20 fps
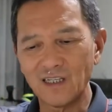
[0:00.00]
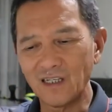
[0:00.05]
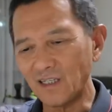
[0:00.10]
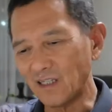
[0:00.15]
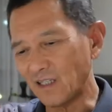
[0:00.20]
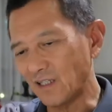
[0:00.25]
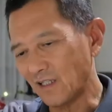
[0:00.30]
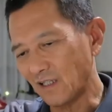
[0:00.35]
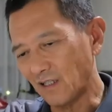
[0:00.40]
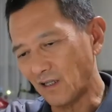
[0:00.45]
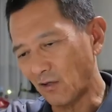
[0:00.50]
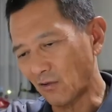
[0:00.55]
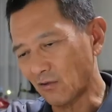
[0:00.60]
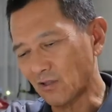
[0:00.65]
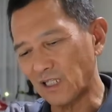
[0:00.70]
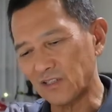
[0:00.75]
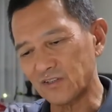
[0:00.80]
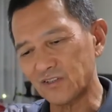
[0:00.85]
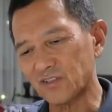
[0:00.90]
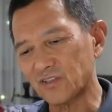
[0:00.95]
uh, all
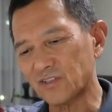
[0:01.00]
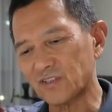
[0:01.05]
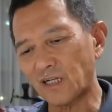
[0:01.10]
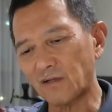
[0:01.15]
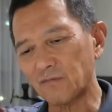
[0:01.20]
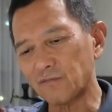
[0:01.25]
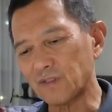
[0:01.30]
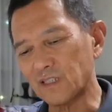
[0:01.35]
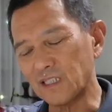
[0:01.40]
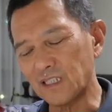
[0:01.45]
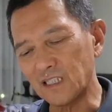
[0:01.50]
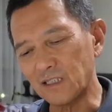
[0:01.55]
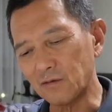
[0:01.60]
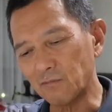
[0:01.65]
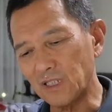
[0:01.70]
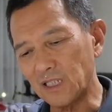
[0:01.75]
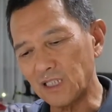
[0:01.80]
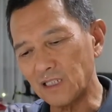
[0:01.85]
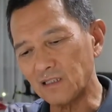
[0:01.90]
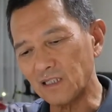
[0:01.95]
kinds of stuff,
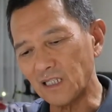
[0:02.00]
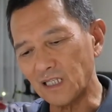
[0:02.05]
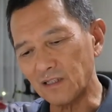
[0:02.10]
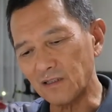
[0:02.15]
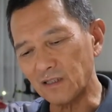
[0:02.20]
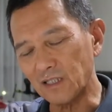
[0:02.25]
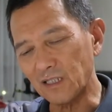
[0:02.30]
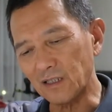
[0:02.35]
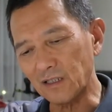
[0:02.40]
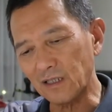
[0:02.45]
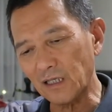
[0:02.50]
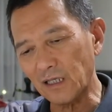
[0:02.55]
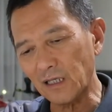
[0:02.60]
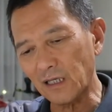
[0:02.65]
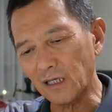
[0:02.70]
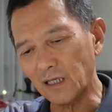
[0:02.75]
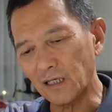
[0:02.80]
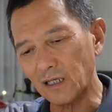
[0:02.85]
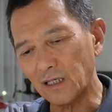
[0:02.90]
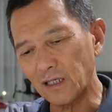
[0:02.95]
eating meat, and then
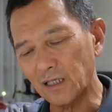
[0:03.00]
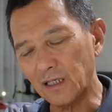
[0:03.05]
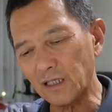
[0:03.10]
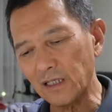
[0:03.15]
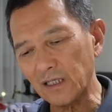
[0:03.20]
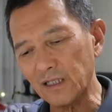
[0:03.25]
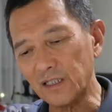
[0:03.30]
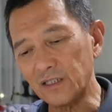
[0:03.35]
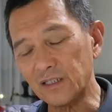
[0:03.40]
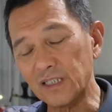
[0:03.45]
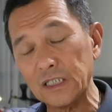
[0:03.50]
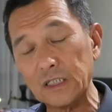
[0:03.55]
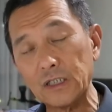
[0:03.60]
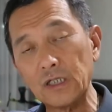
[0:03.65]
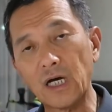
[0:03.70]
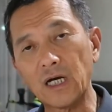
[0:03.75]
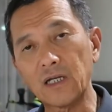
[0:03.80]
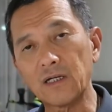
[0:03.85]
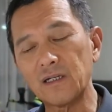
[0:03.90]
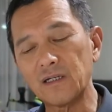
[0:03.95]
uh, they did
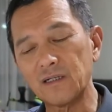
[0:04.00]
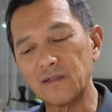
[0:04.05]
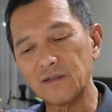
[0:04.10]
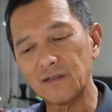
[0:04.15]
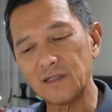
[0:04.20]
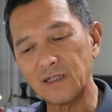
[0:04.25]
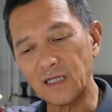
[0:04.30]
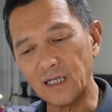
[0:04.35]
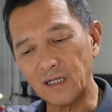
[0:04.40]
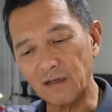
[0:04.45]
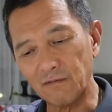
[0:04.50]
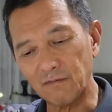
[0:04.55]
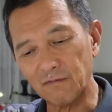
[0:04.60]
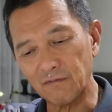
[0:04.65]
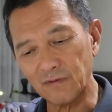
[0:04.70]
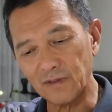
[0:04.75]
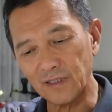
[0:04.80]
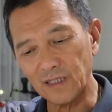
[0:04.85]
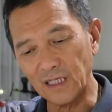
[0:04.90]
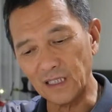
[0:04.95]
not have
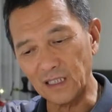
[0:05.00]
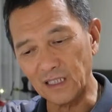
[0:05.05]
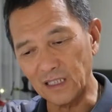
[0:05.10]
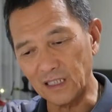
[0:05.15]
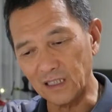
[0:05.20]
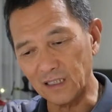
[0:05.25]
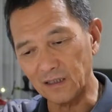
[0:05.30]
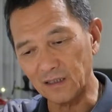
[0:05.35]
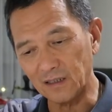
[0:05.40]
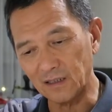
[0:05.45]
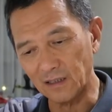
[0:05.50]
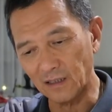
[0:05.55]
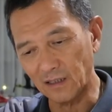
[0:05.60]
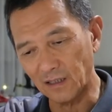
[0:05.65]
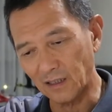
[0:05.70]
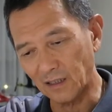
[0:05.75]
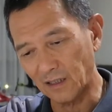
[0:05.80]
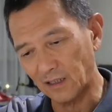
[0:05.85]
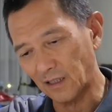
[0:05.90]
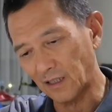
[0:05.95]
any
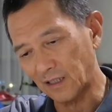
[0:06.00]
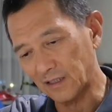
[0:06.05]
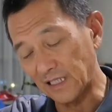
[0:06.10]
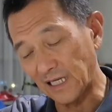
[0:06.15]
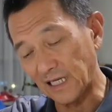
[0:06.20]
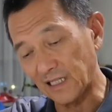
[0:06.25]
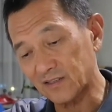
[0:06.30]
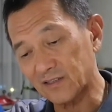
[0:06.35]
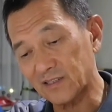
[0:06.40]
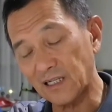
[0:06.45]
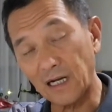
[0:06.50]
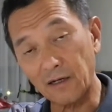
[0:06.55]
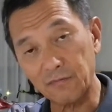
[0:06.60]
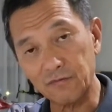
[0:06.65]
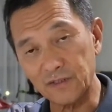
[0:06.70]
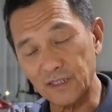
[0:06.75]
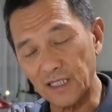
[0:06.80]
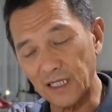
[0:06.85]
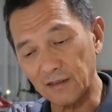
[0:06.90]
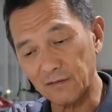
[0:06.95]
uh, attacks
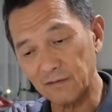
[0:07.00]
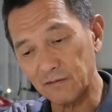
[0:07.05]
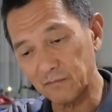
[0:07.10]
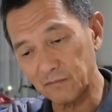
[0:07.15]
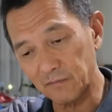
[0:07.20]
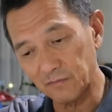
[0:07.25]
after that,